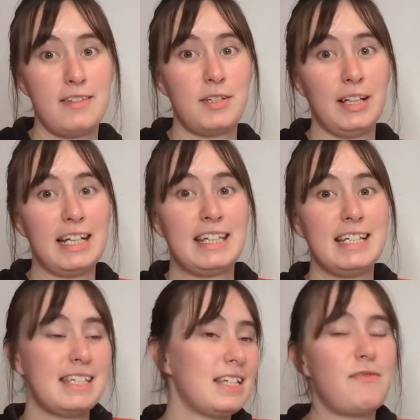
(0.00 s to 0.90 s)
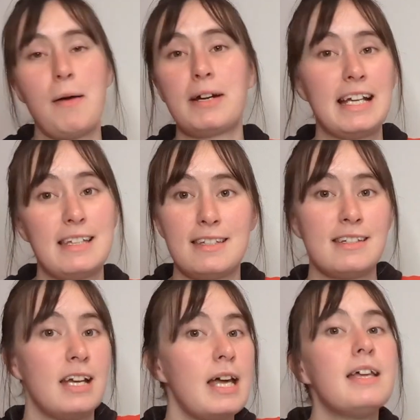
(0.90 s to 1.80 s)
So like this fabric has
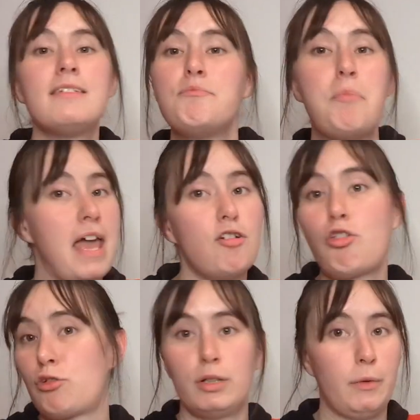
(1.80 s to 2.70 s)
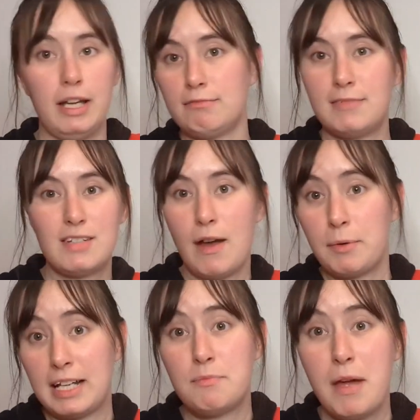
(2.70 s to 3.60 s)
been through it. This
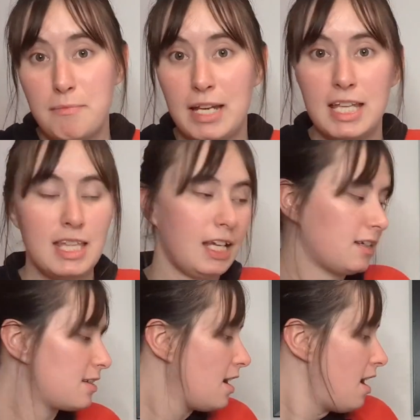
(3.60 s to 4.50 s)
fabric has been many things.